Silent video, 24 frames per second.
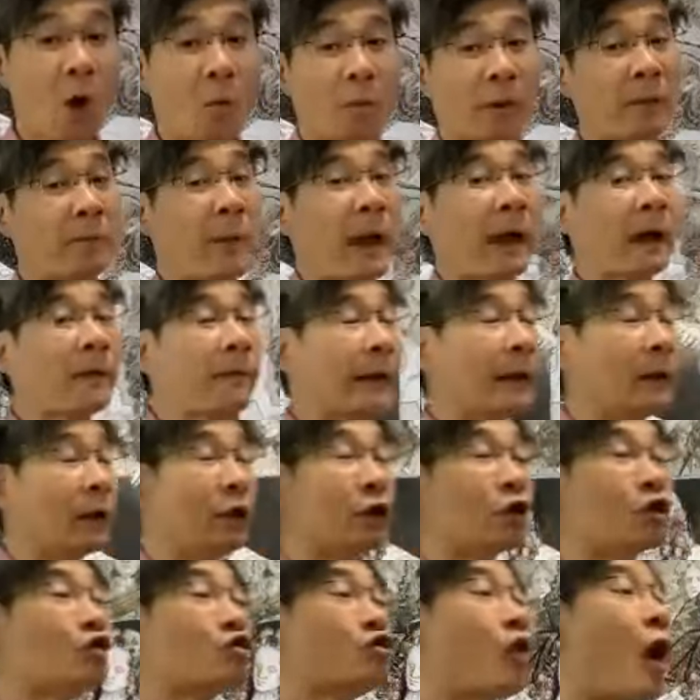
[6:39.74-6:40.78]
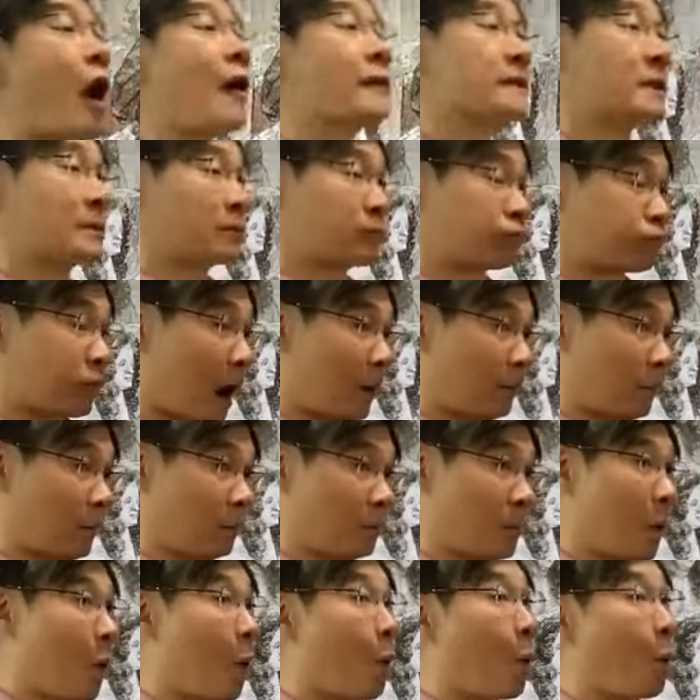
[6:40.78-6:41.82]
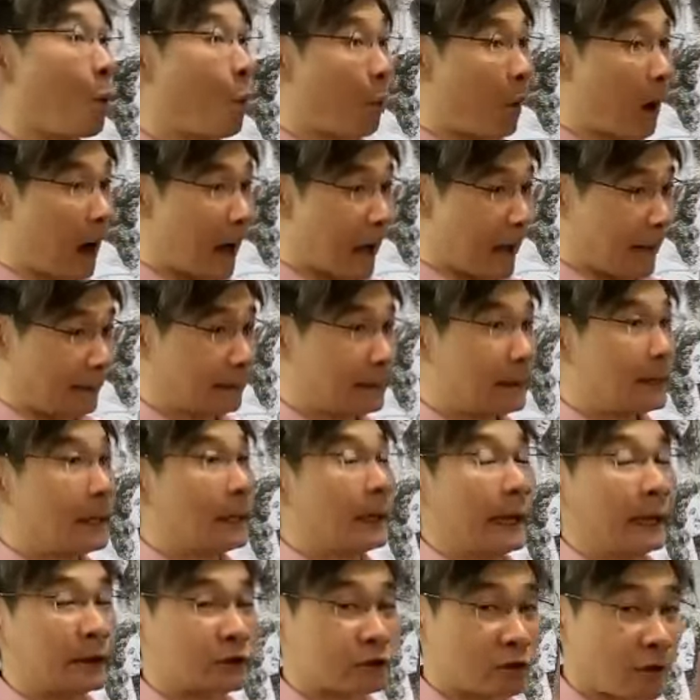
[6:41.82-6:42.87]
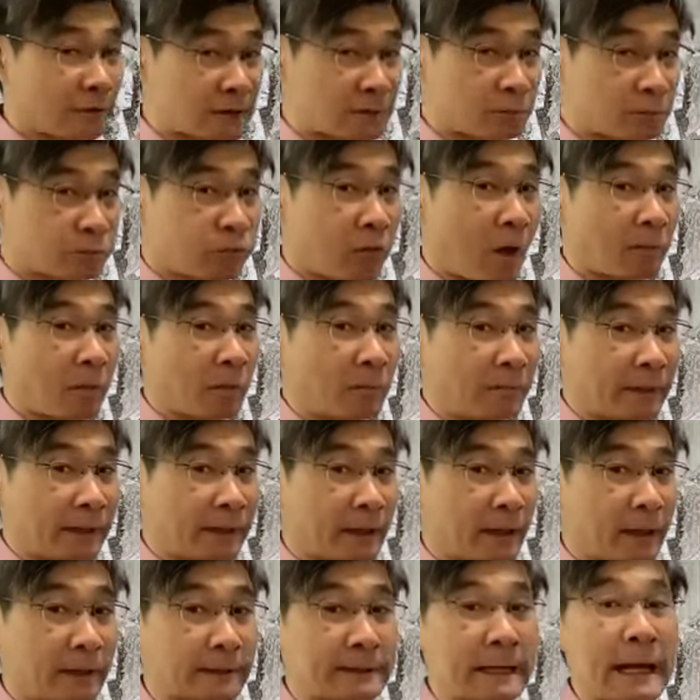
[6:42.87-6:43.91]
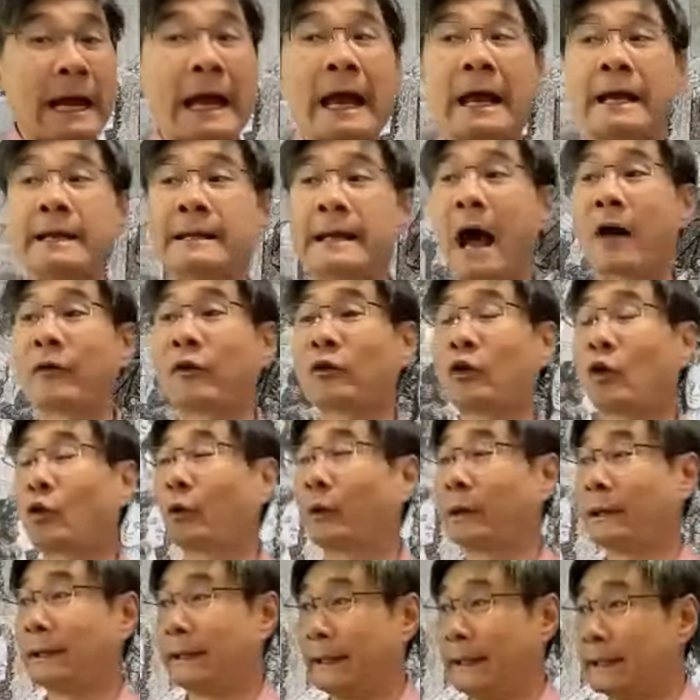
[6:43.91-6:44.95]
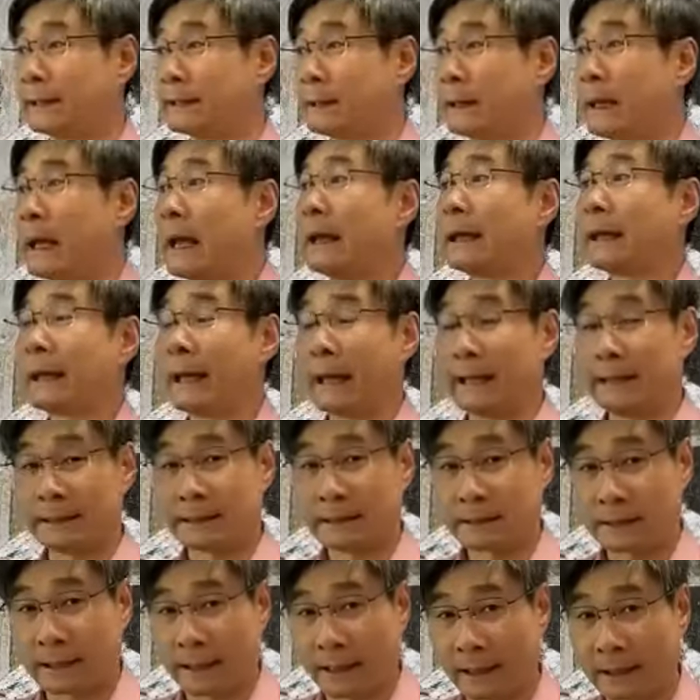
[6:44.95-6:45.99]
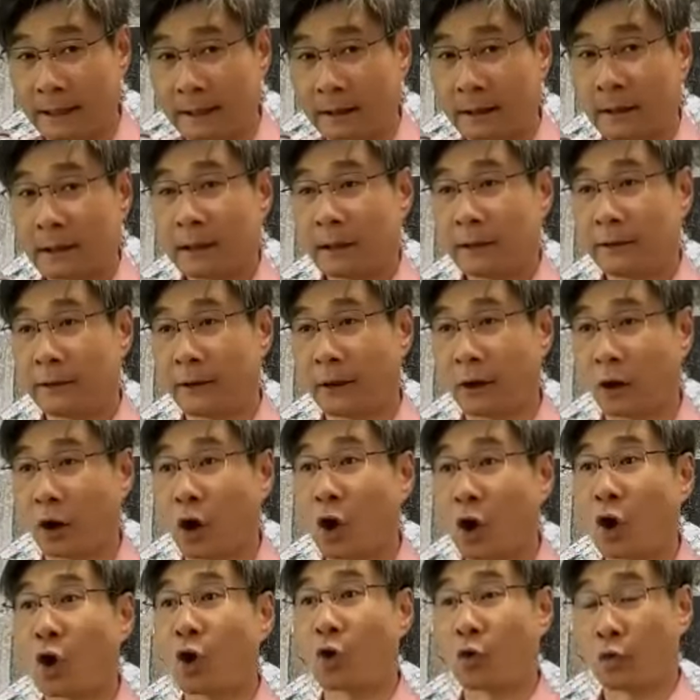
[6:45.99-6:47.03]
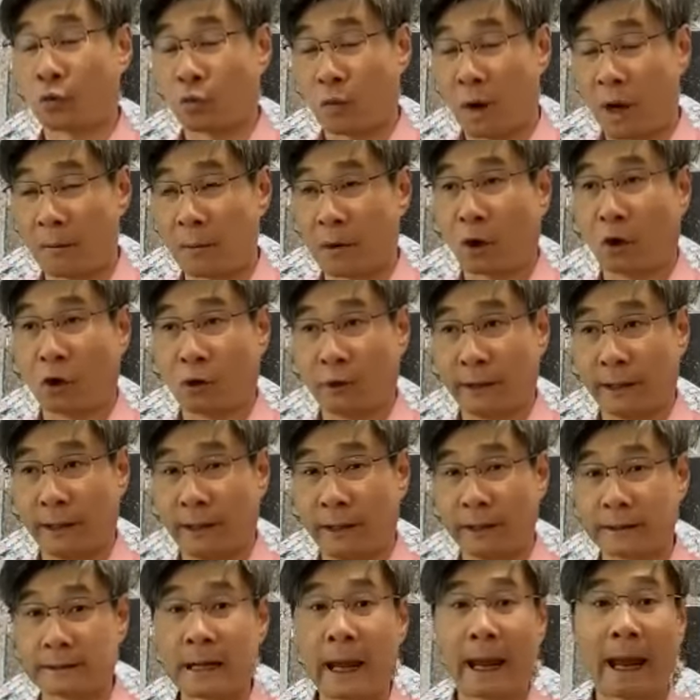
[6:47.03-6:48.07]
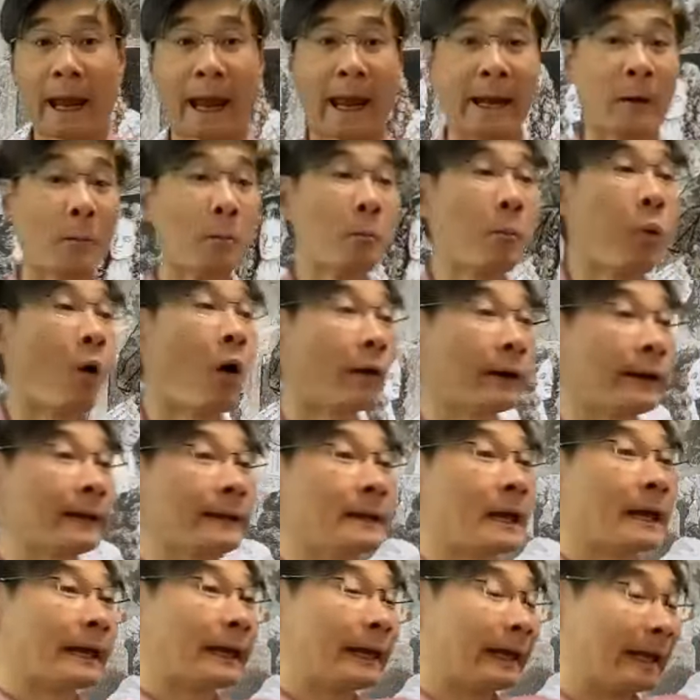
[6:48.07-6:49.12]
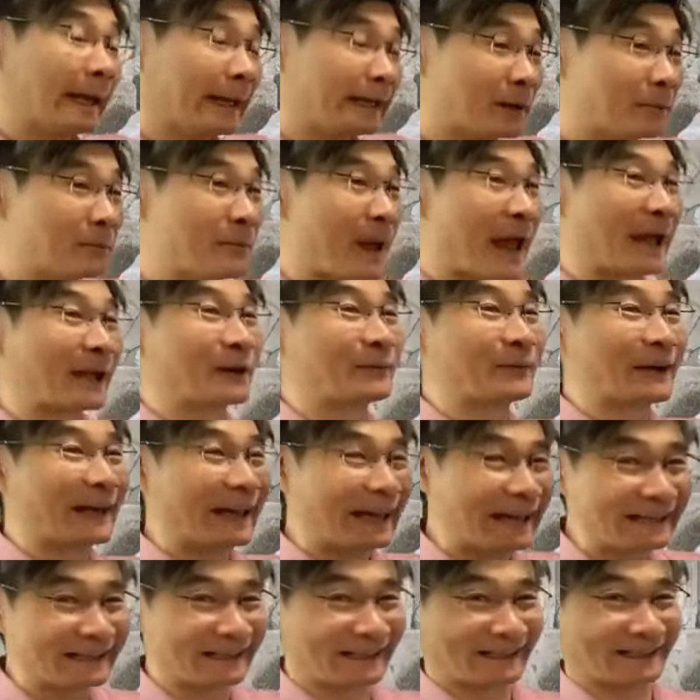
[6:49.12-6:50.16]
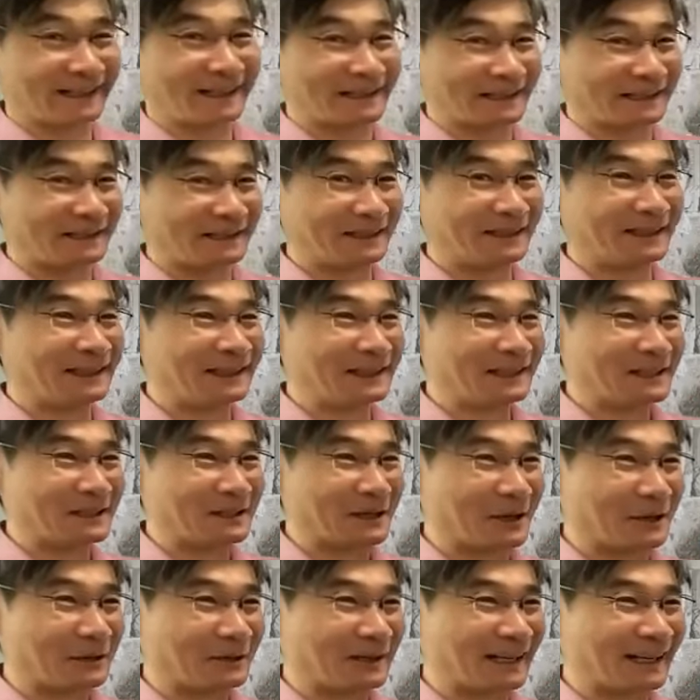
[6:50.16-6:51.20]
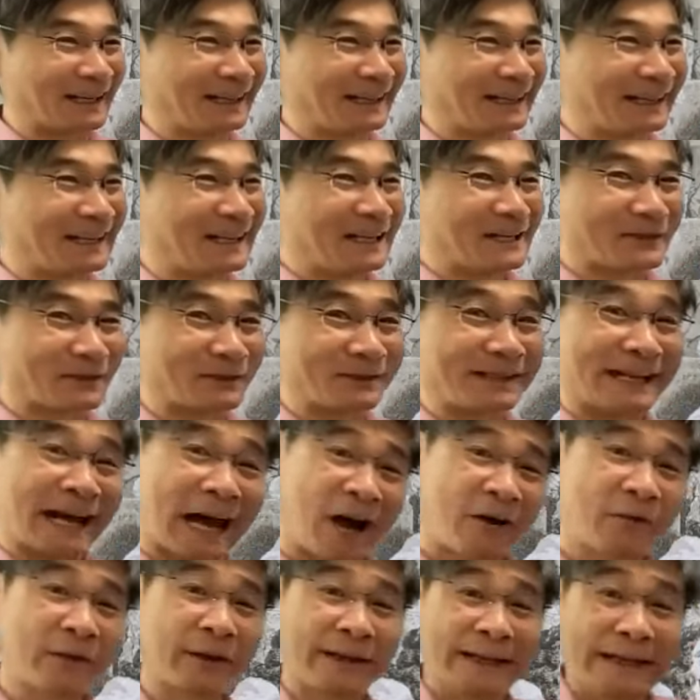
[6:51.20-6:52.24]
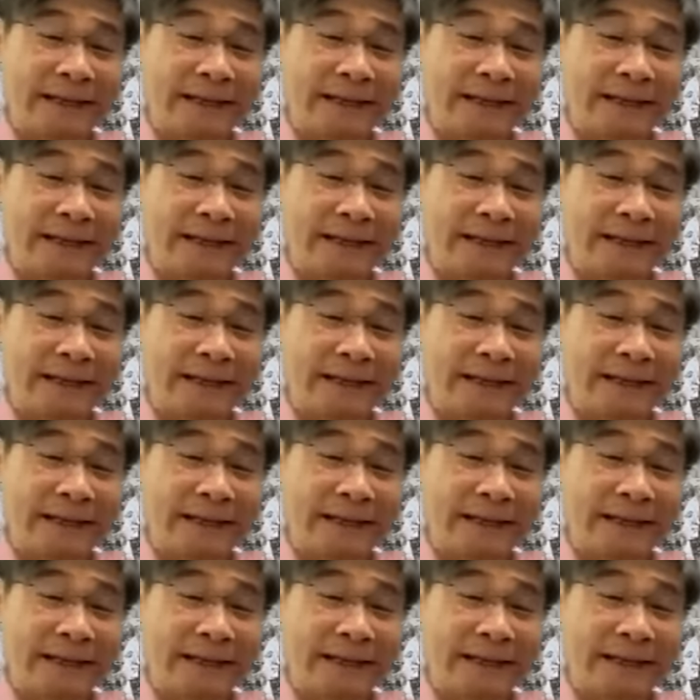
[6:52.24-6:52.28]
But the Bank of England solves this problem. Why? It solves this problem because now the local elite can take their corrupt earnings and put it in the Bank of England. All right? So now the